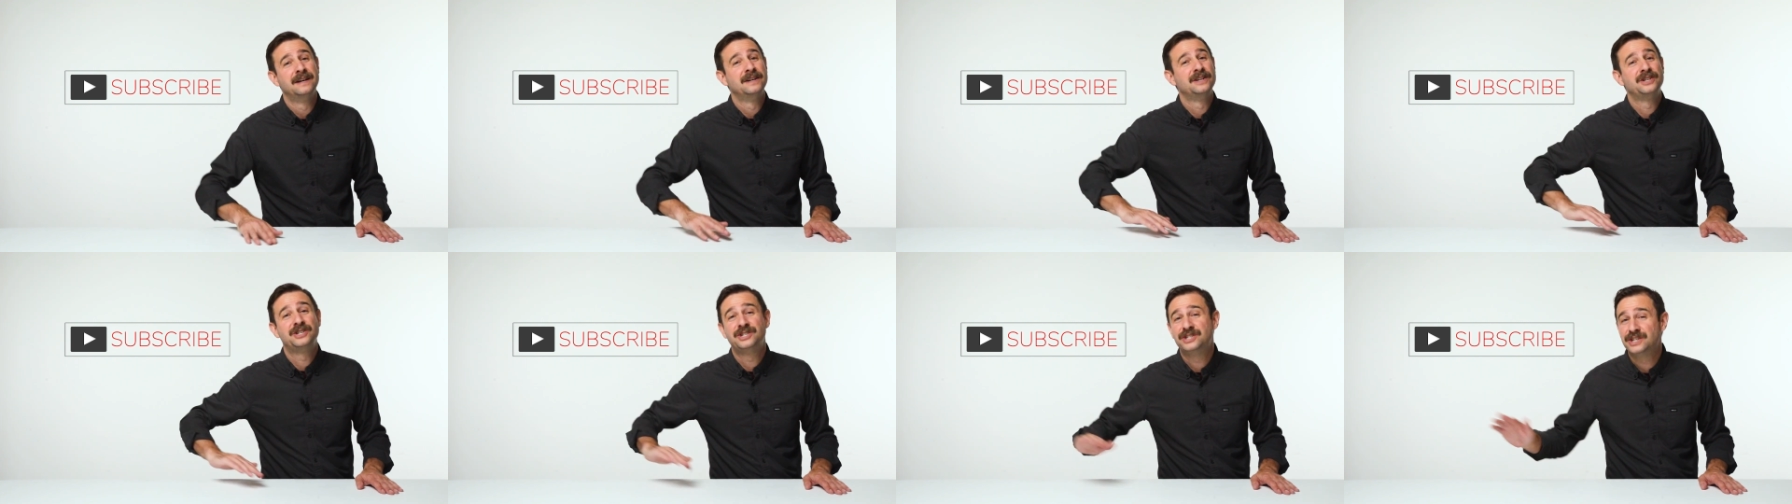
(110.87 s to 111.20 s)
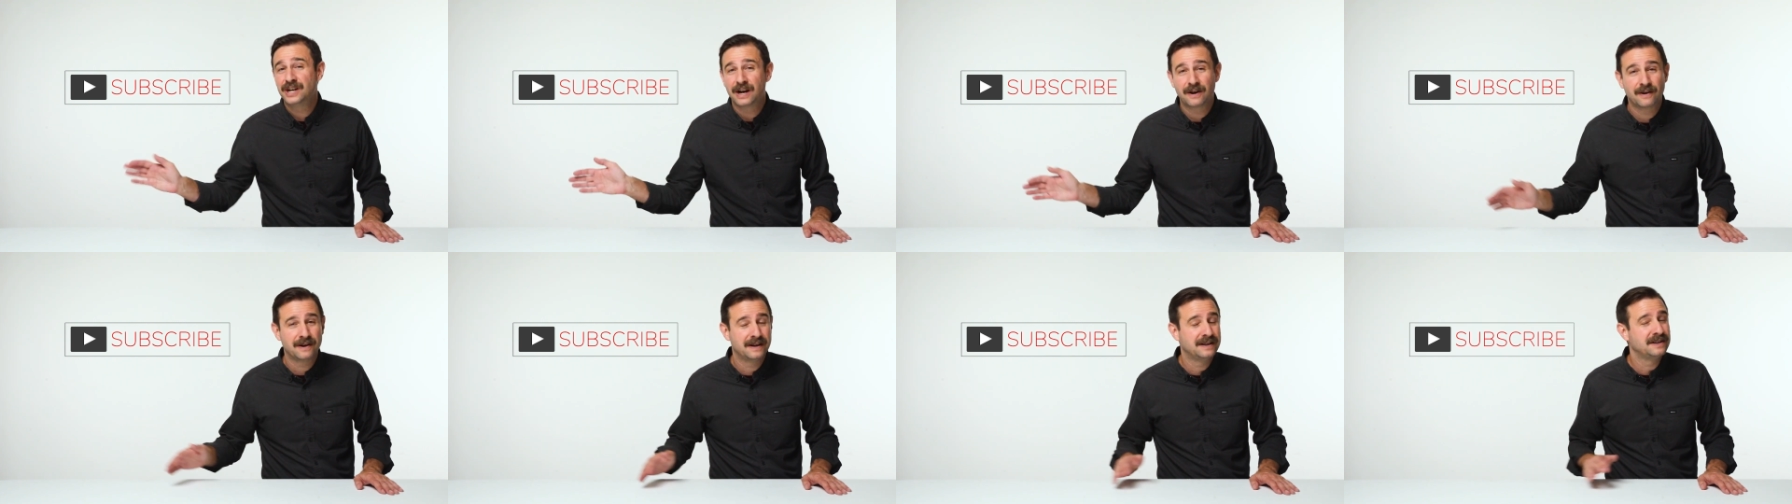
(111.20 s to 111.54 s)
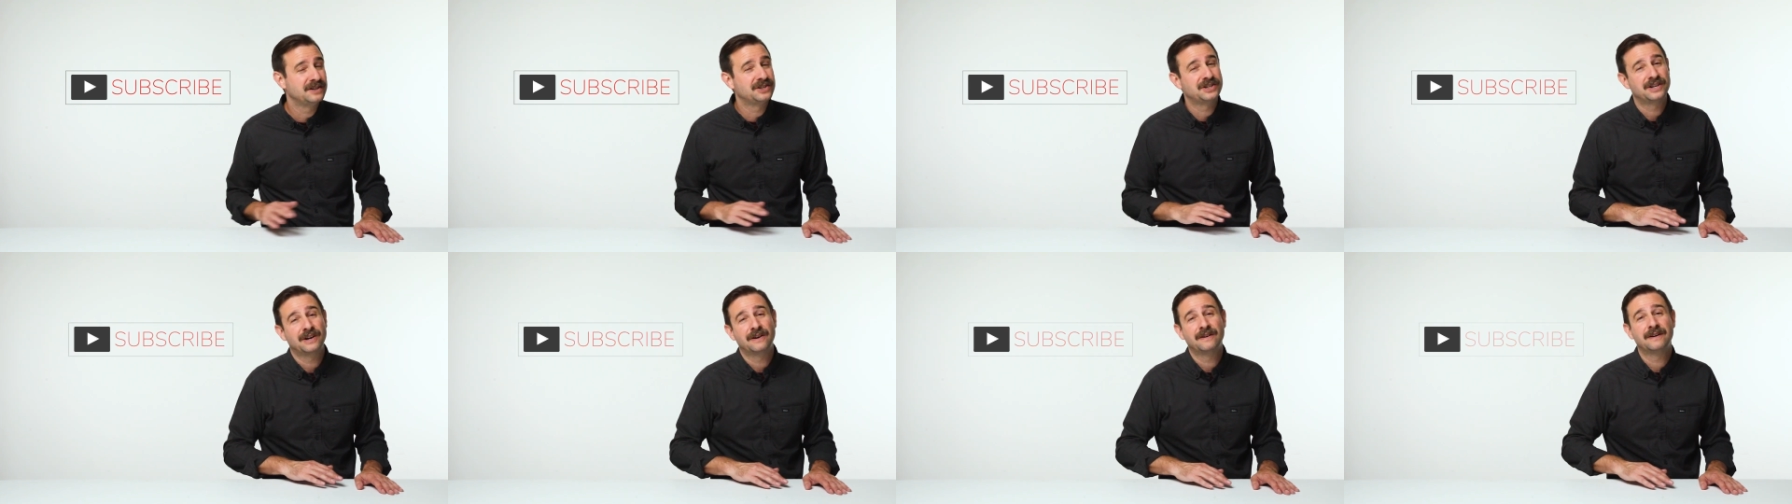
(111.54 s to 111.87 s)
share
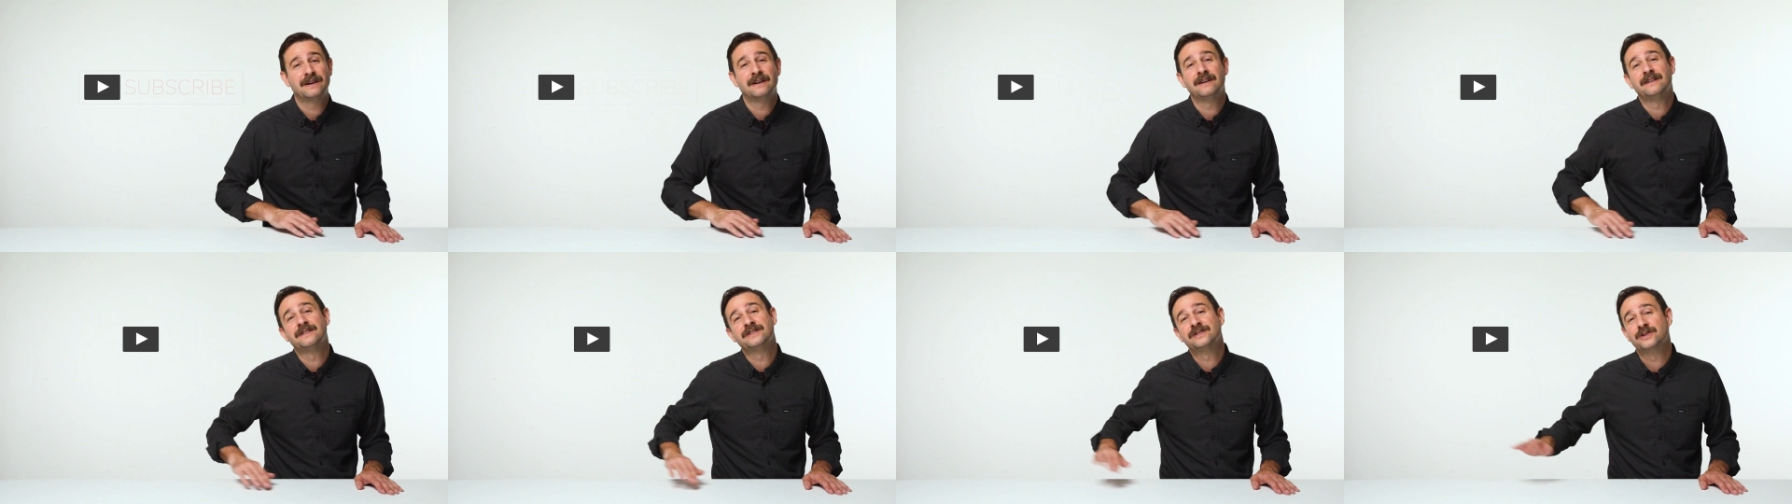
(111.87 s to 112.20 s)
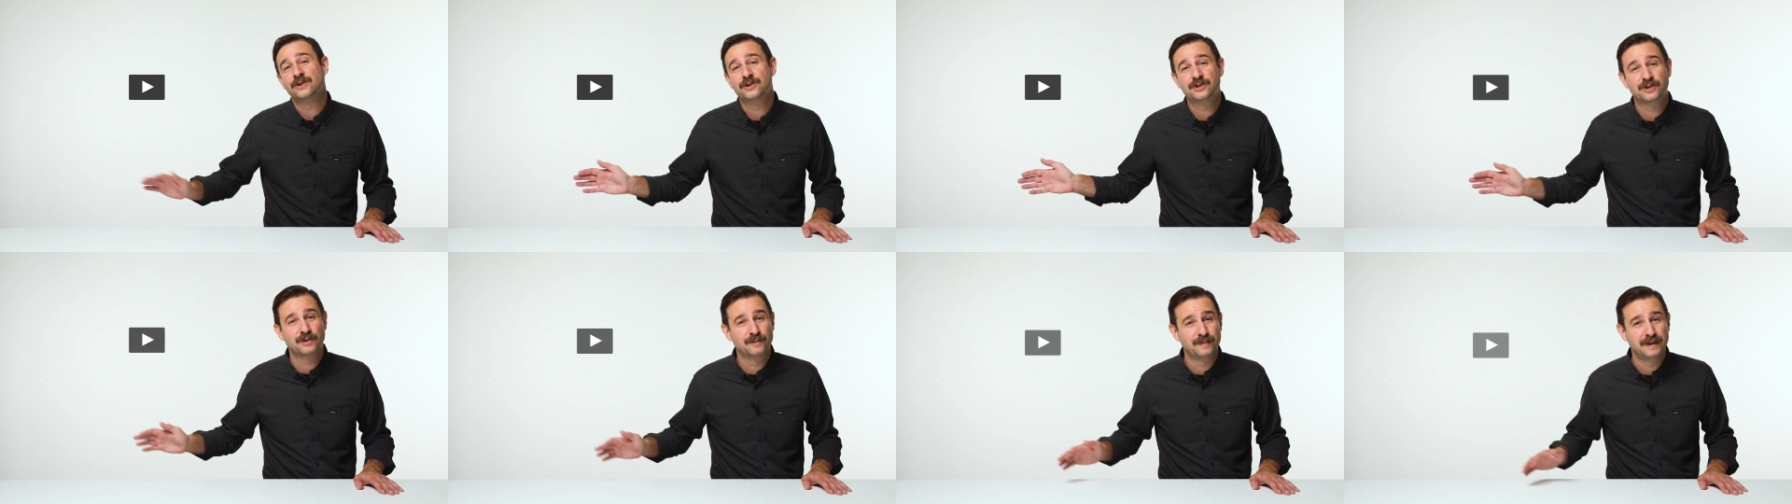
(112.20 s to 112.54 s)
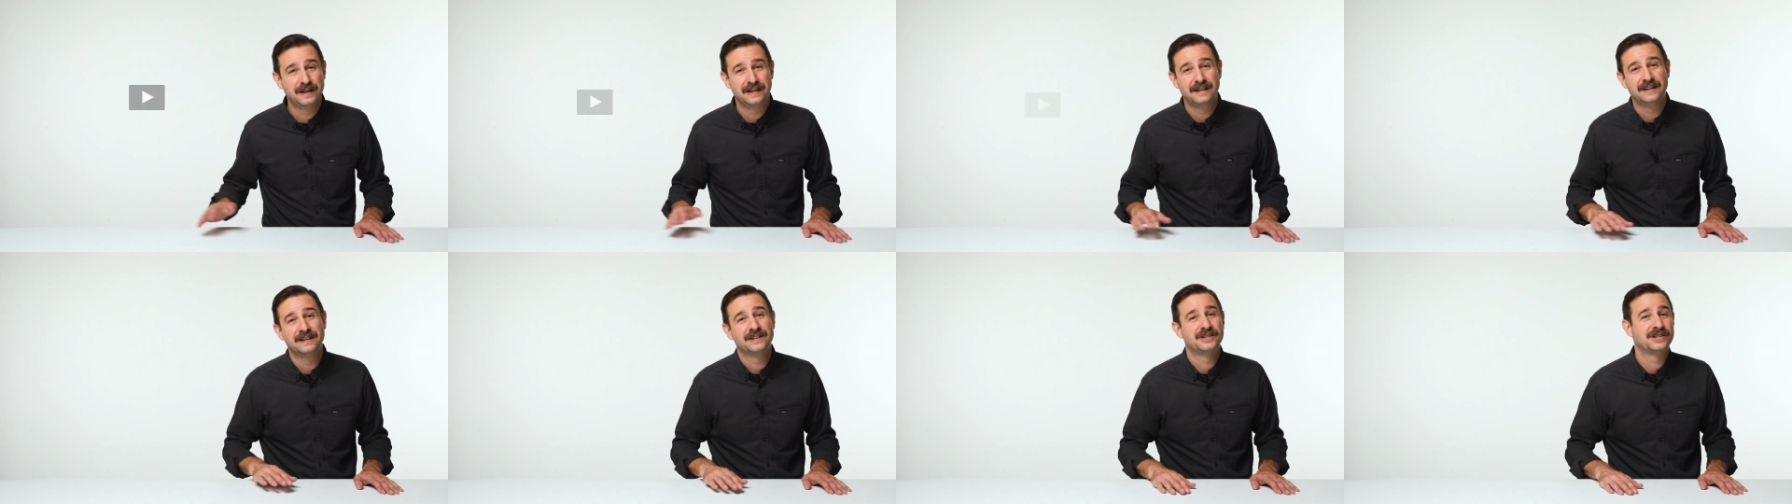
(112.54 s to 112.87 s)
it on social
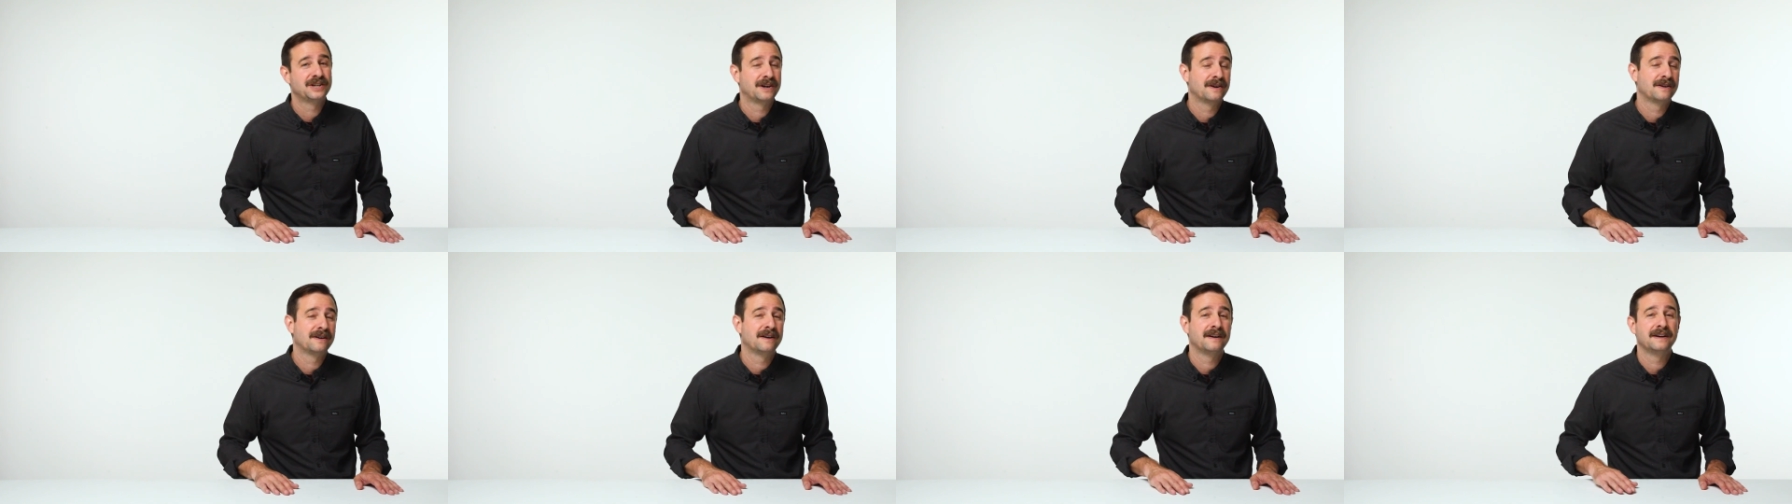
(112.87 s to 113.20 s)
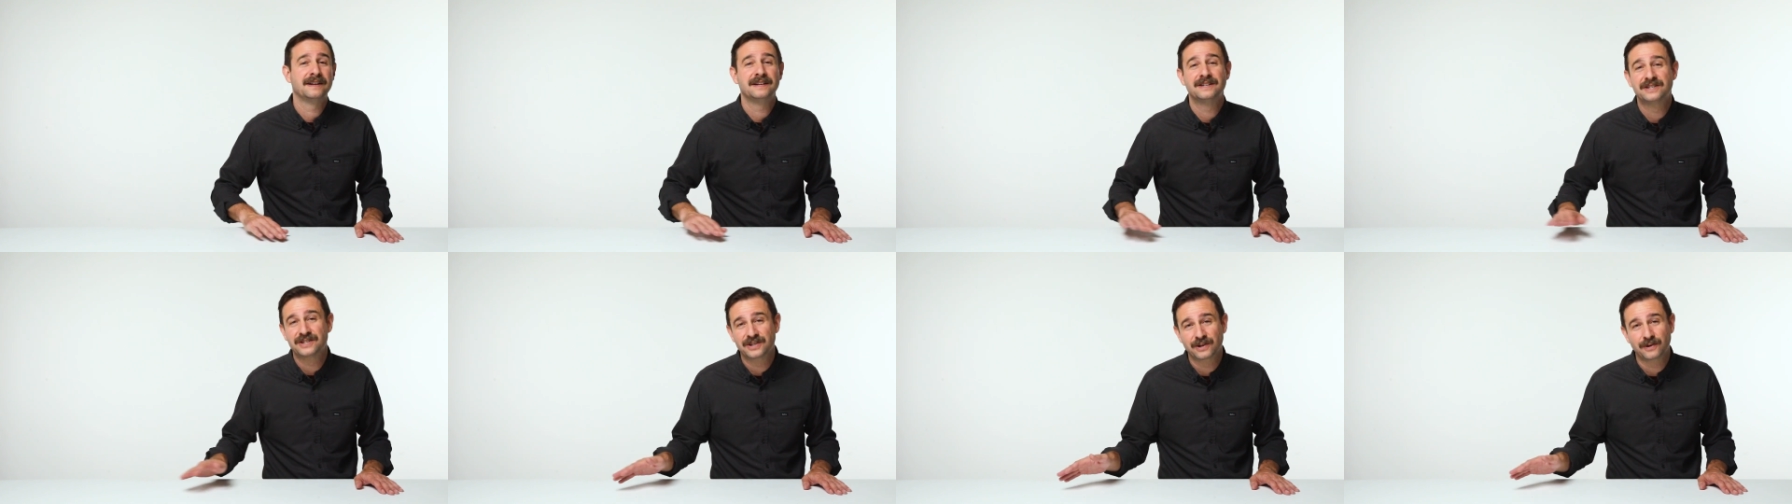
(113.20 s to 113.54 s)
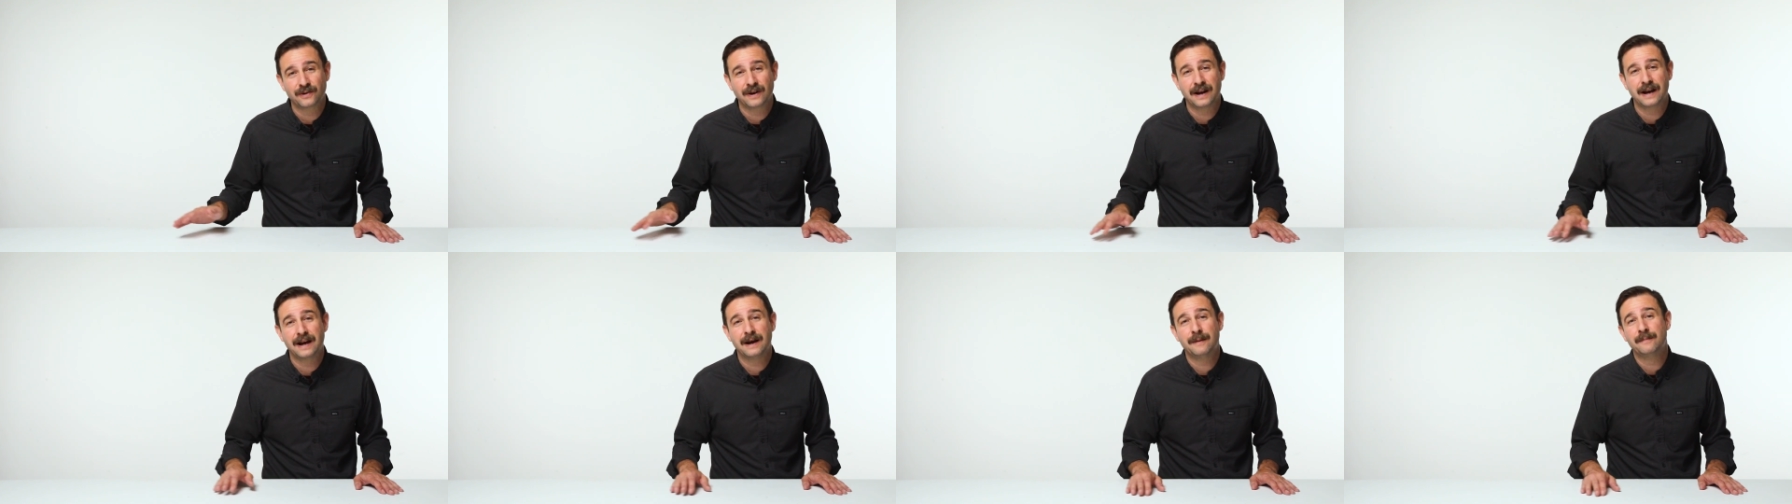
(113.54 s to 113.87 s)
media, share it on
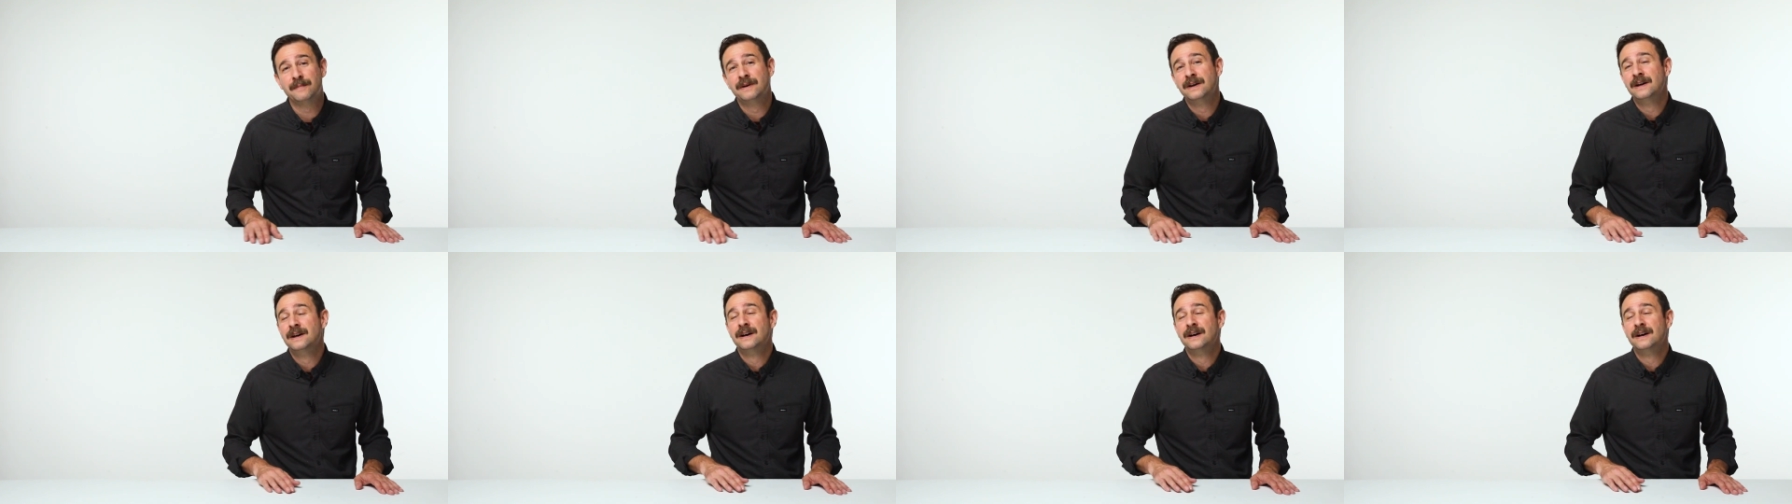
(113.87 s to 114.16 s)
Instagram,